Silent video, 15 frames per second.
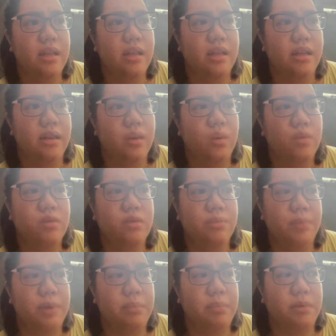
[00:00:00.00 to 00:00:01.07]
The older
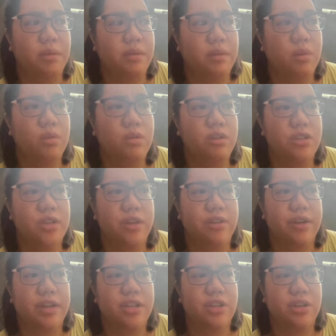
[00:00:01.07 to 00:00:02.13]
people, the older
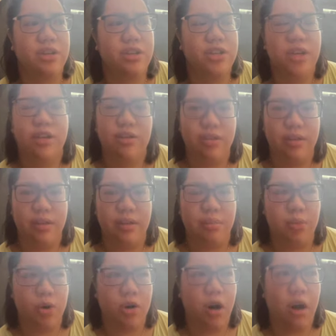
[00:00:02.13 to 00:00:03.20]
generation are generally
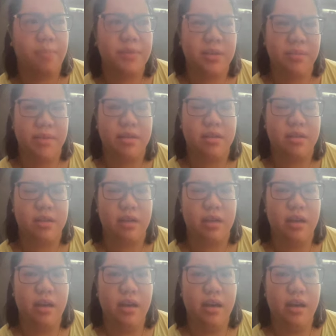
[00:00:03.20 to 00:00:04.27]
more optimistic
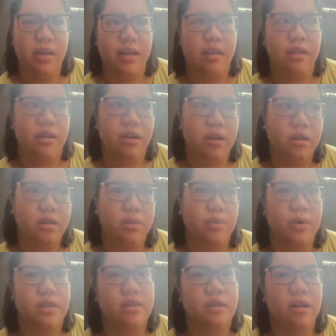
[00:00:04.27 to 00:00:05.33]
than the younger ones.